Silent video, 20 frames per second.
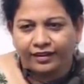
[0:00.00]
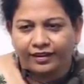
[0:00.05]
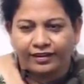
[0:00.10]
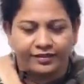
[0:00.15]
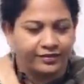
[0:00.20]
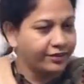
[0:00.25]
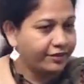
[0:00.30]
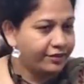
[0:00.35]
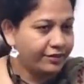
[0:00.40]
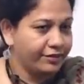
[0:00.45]

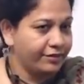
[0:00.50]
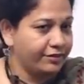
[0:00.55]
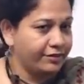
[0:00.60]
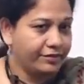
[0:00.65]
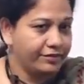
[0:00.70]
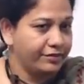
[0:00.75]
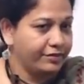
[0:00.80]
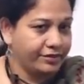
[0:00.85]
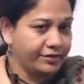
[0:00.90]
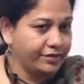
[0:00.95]

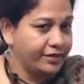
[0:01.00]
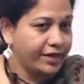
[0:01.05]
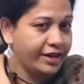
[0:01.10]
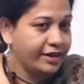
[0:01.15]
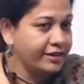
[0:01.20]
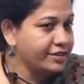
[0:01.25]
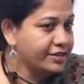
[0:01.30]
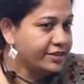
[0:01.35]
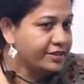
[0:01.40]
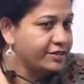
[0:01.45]
So, you know, they
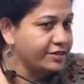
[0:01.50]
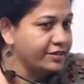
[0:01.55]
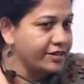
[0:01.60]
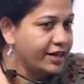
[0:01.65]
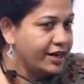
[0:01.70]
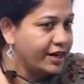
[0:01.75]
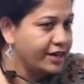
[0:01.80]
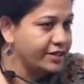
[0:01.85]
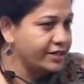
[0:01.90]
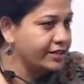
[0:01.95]
understood
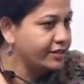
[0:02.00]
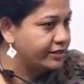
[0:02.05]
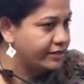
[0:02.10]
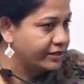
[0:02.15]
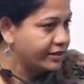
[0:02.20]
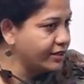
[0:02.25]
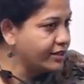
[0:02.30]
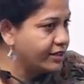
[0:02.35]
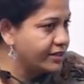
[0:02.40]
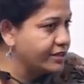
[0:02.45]
that the
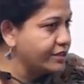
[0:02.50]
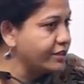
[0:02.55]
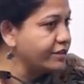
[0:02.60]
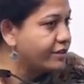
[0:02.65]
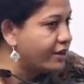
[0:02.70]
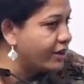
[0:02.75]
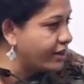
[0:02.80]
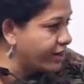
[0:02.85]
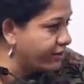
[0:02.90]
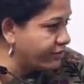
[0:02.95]
girls did
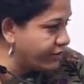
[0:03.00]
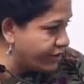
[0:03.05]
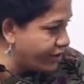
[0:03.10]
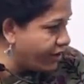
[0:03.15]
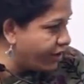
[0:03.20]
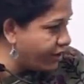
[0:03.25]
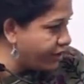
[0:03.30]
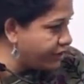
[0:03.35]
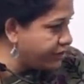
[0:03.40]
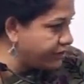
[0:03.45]
not have the
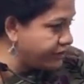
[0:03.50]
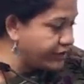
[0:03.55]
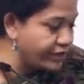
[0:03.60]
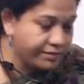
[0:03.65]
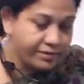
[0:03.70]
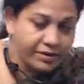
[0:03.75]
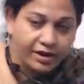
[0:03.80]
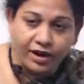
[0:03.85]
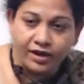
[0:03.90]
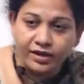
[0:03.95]
knowledge of their
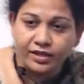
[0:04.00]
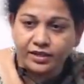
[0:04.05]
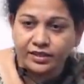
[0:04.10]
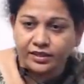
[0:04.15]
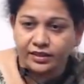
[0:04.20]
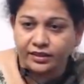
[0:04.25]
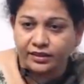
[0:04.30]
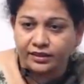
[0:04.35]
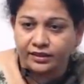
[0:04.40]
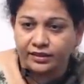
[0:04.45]

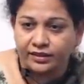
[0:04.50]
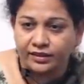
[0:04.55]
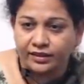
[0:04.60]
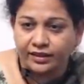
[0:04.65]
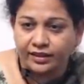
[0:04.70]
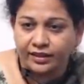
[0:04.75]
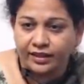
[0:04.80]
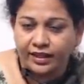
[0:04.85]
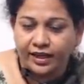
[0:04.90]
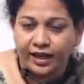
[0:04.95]
products,
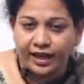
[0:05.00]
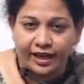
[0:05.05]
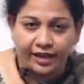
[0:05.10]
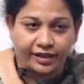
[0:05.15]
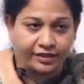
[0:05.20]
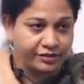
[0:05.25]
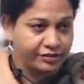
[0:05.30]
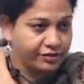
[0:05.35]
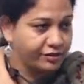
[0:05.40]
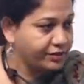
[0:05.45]

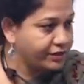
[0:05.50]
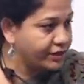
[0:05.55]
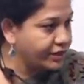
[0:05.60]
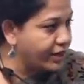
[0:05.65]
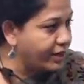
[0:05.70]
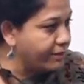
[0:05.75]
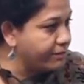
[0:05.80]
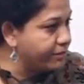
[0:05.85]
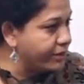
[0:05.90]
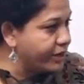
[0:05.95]
and though the
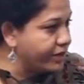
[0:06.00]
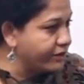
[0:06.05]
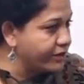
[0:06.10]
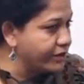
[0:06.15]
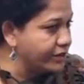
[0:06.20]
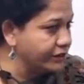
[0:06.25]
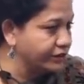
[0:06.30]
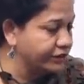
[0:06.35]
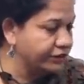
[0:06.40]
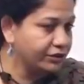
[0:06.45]
company
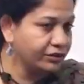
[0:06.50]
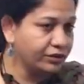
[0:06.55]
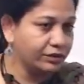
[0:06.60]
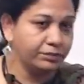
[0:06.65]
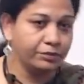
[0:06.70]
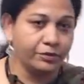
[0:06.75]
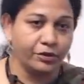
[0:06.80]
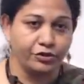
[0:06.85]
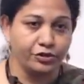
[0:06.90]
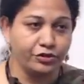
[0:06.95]
was you know,
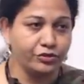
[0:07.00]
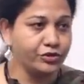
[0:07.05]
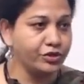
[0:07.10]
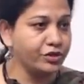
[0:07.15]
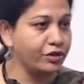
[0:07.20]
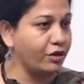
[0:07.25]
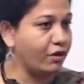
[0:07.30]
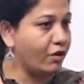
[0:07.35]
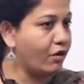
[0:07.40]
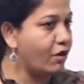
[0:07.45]

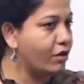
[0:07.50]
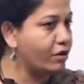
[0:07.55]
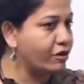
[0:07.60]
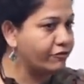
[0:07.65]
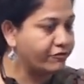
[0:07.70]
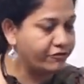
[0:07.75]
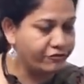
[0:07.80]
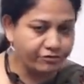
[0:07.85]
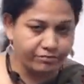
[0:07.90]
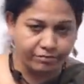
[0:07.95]
producing a lot
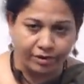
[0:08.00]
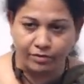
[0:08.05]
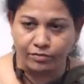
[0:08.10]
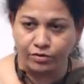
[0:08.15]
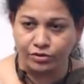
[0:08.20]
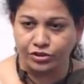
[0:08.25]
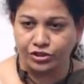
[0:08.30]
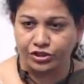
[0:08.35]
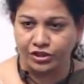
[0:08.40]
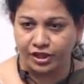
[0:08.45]
of
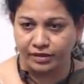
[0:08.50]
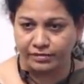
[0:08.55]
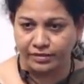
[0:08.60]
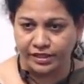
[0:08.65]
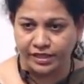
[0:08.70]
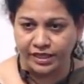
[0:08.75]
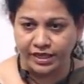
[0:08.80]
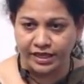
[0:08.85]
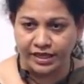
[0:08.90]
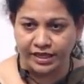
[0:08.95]
promotional
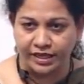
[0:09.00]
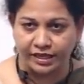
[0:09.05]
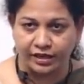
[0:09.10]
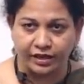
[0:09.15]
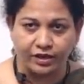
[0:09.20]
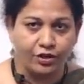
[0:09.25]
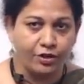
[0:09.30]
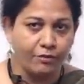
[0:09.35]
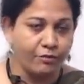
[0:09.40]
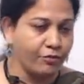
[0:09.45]
material,
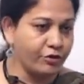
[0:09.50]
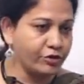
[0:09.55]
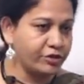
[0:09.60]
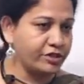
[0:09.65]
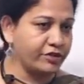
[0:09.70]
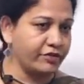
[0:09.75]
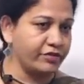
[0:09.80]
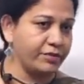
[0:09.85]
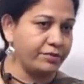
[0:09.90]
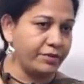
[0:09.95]

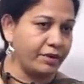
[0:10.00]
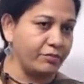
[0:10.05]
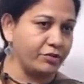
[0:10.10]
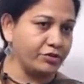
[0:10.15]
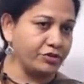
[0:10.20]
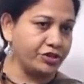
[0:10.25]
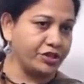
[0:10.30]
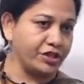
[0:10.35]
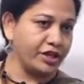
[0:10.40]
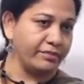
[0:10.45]
most of the
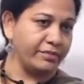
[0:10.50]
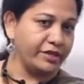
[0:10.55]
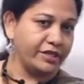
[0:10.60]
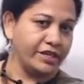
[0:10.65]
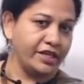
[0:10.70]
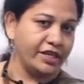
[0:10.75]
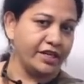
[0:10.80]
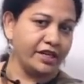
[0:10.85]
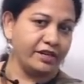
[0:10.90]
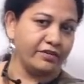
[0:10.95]
promotional
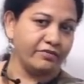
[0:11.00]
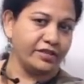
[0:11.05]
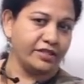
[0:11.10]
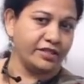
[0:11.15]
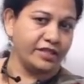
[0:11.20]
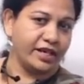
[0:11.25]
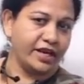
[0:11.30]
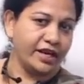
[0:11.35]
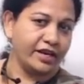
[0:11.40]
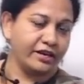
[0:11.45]
material was
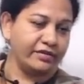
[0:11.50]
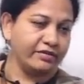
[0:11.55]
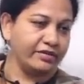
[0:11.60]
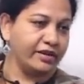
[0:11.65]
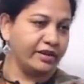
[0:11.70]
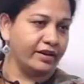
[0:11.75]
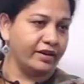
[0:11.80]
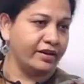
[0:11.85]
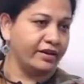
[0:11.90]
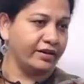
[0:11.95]
there in
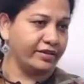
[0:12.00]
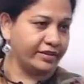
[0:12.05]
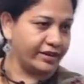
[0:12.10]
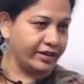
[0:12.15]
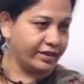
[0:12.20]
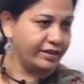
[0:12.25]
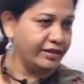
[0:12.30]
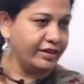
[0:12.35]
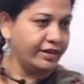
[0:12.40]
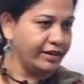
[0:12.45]
the, in
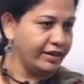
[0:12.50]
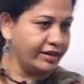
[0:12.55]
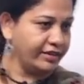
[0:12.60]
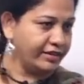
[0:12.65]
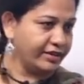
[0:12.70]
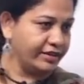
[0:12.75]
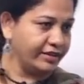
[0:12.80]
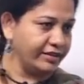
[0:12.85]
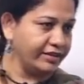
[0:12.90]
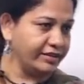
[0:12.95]
the, in
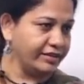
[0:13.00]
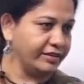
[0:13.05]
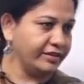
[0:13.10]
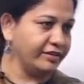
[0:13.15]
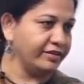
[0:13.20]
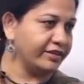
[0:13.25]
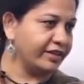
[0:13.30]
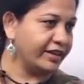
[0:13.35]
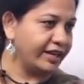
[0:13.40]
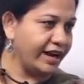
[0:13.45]
the, in
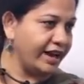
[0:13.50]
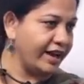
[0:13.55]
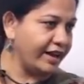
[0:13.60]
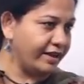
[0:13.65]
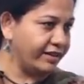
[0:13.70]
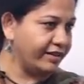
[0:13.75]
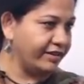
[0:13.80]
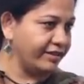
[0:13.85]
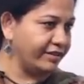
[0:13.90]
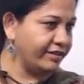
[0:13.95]

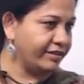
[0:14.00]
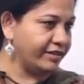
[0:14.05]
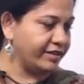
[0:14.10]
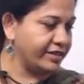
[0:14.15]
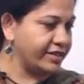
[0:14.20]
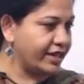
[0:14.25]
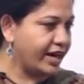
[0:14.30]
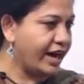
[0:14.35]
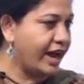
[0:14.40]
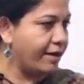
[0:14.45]
the, in the,
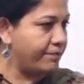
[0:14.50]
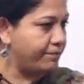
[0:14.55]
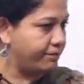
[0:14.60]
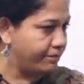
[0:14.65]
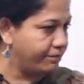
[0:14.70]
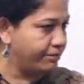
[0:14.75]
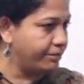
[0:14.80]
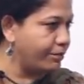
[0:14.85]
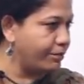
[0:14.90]
scrap